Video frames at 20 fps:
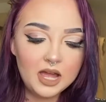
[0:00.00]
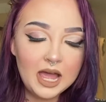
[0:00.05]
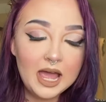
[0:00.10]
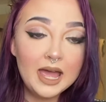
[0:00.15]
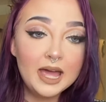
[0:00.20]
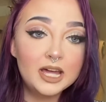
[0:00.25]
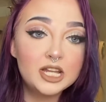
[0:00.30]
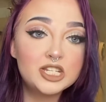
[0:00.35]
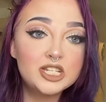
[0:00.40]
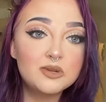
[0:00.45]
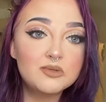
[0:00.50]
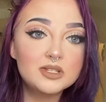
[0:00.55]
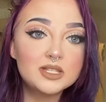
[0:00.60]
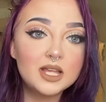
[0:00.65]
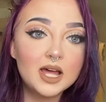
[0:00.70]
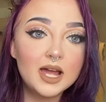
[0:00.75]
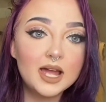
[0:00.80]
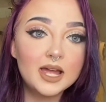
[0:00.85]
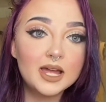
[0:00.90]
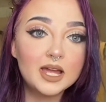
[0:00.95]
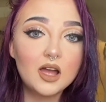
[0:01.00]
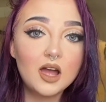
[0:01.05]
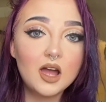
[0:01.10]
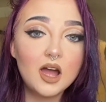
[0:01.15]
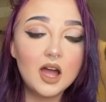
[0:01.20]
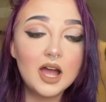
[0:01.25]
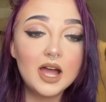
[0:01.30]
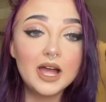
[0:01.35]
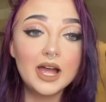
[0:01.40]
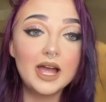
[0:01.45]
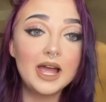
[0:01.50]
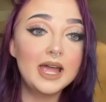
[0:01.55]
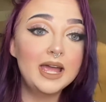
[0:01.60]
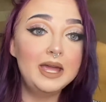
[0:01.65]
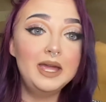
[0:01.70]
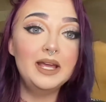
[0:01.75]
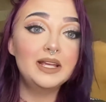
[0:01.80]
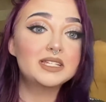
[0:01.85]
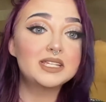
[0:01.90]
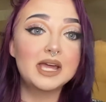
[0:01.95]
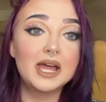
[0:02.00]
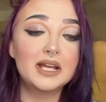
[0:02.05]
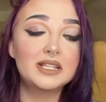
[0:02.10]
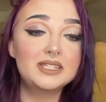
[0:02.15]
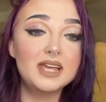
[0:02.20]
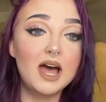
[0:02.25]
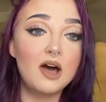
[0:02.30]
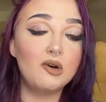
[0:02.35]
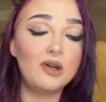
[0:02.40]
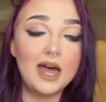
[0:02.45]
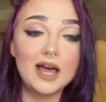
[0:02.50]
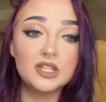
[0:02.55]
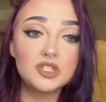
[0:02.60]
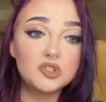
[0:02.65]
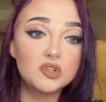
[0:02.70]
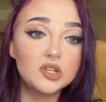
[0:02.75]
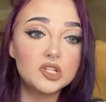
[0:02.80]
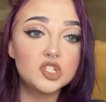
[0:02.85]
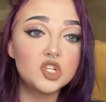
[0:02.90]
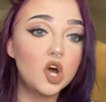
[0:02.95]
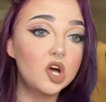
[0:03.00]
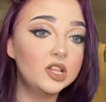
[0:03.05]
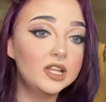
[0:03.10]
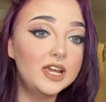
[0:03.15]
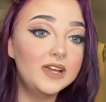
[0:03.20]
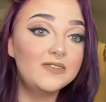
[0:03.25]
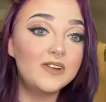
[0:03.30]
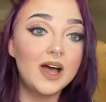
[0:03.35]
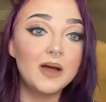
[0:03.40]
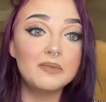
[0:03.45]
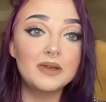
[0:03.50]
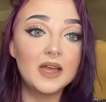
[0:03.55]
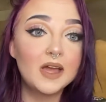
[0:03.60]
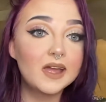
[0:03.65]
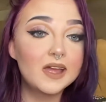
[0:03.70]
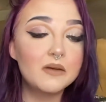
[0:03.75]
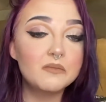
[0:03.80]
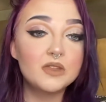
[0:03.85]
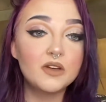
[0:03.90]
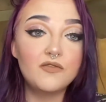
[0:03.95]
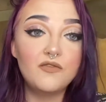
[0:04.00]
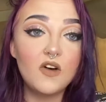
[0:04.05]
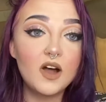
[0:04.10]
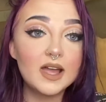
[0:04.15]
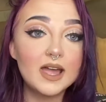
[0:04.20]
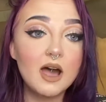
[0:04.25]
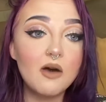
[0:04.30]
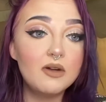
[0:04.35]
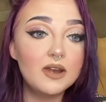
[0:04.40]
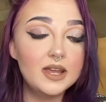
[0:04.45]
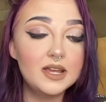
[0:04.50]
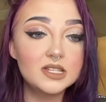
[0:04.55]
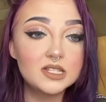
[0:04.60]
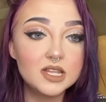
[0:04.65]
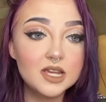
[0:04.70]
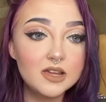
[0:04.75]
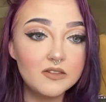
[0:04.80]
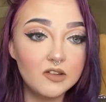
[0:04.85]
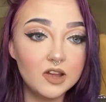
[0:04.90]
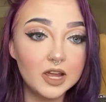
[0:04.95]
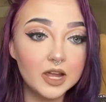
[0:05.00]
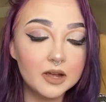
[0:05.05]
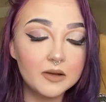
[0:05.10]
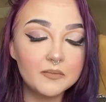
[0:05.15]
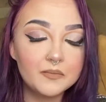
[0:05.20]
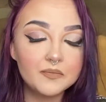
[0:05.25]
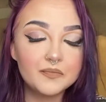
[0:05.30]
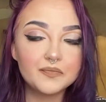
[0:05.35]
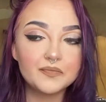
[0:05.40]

And she was like, he's kicked out. As soon as y'all leave, I'm kicking him the fuck out and he's leaving.